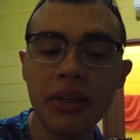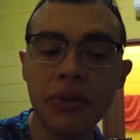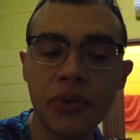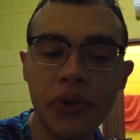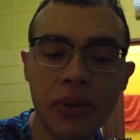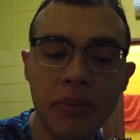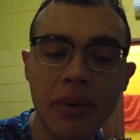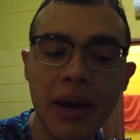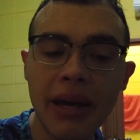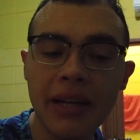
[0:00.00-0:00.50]

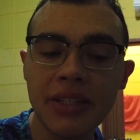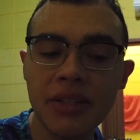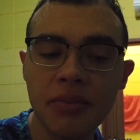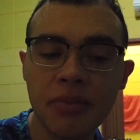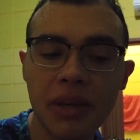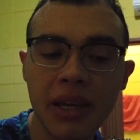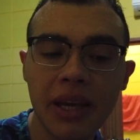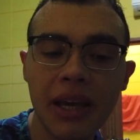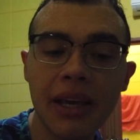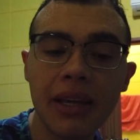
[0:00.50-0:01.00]
reminds
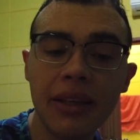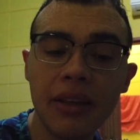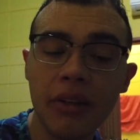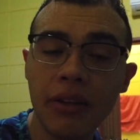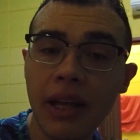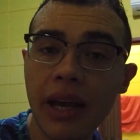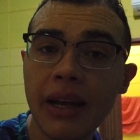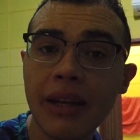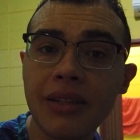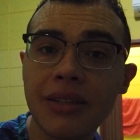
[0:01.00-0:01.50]
me the
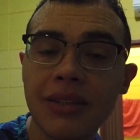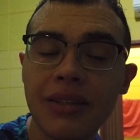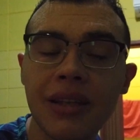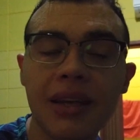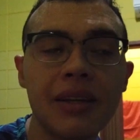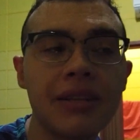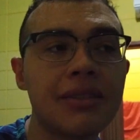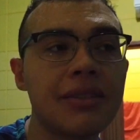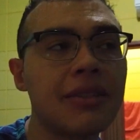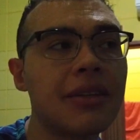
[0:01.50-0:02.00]
United
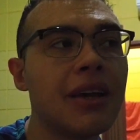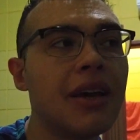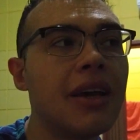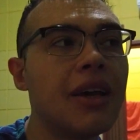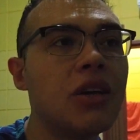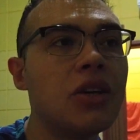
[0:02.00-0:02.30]
States.